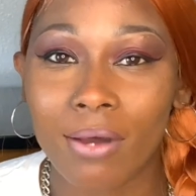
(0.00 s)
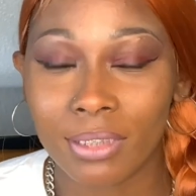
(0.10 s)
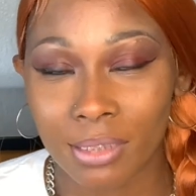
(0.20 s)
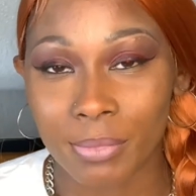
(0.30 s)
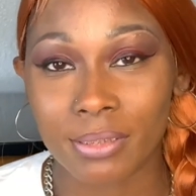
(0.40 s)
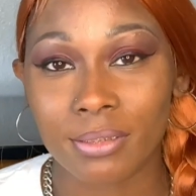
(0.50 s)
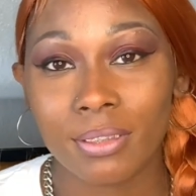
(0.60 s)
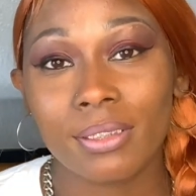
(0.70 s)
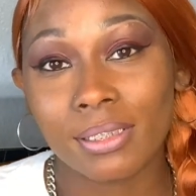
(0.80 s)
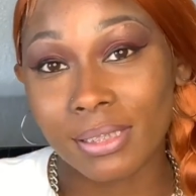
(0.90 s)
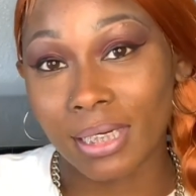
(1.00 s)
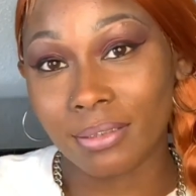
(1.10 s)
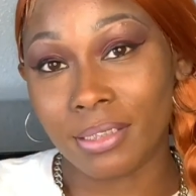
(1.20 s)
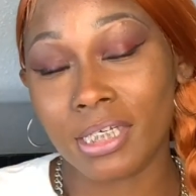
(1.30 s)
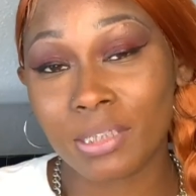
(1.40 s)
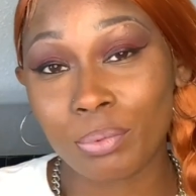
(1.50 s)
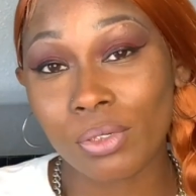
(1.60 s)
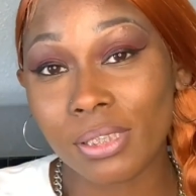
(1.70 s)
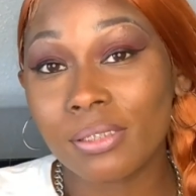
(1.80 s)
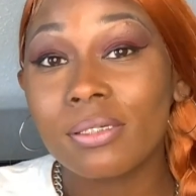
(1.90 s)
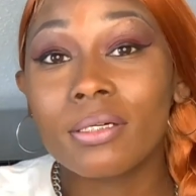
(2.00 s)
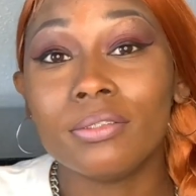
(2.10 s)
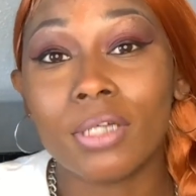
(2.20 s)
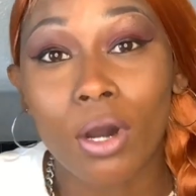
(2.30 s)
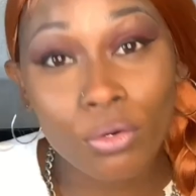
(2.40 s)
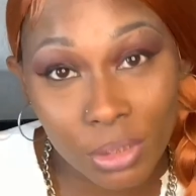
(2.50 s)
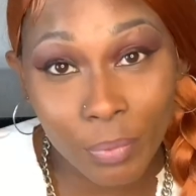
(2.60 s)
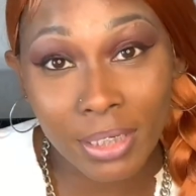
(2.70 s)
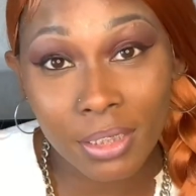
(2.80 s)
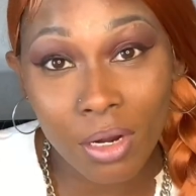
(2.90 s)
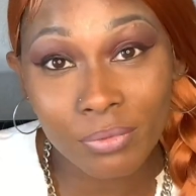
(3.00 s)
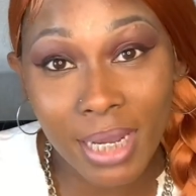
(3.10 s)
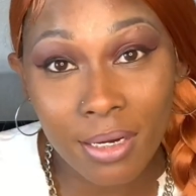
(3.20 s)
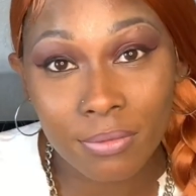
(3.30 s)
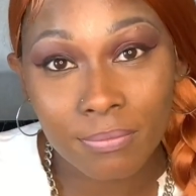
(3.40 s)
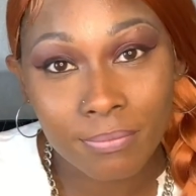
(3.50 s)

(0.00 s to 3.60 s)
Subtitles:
limits, because at this point, the only way to go now